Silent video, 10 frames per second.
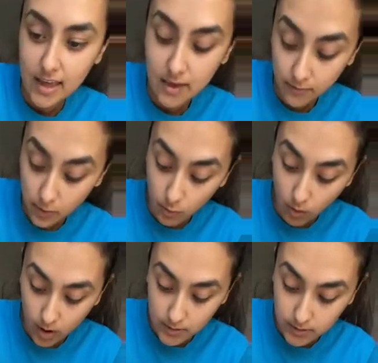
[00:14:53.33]
If you
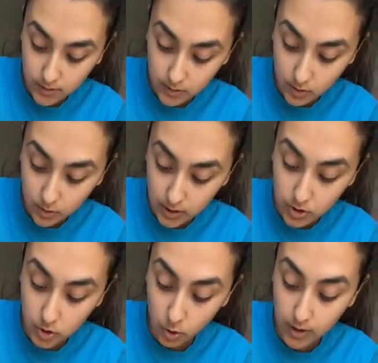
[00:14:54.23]
want, you
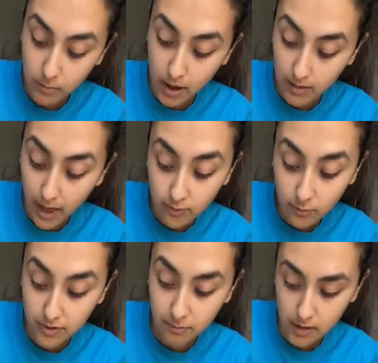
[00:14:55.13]
can join my live
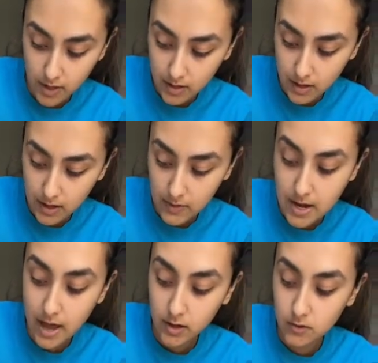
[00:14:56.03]
with me in the
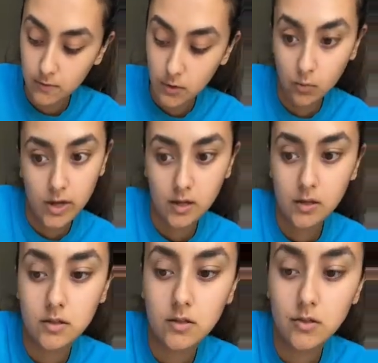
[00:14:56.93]
next few
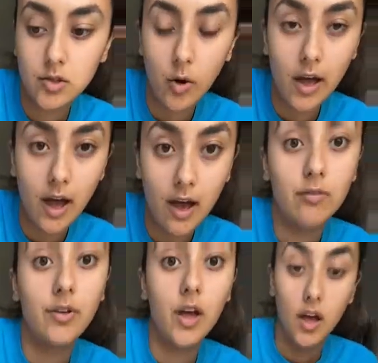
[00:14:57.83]
weeks. So I
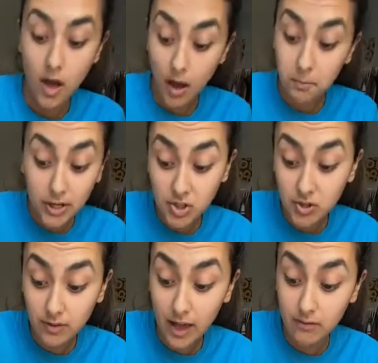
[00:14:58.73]
have a bunch
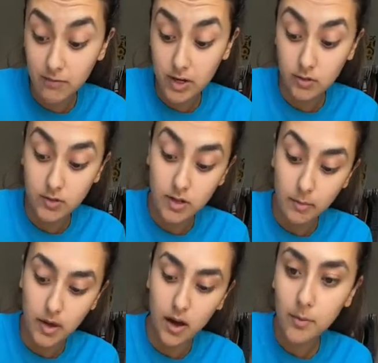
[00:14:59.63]
of live videos
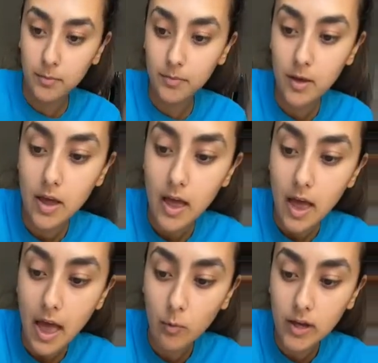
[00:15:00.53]
coming up,
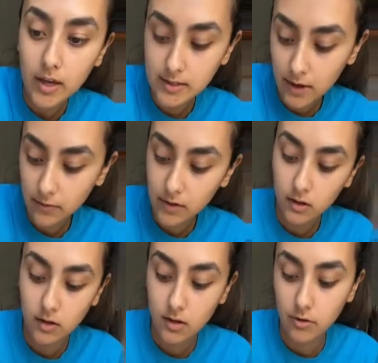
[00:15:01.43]
and we can
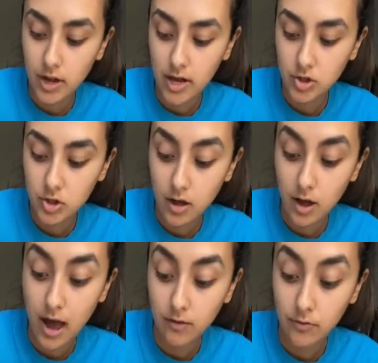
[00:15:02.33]
definitely arrange to
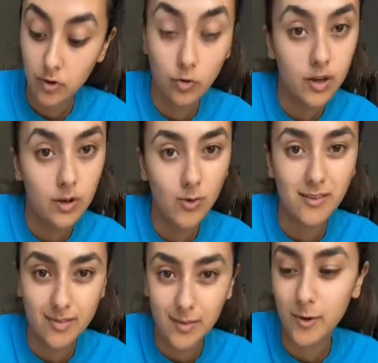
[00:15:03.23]
have you in one
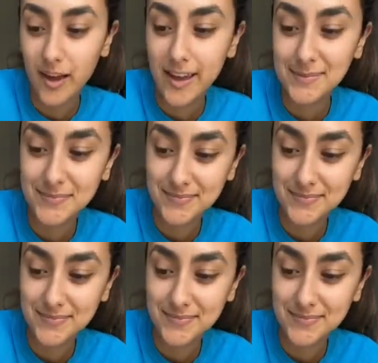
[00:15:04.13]
of them, okay?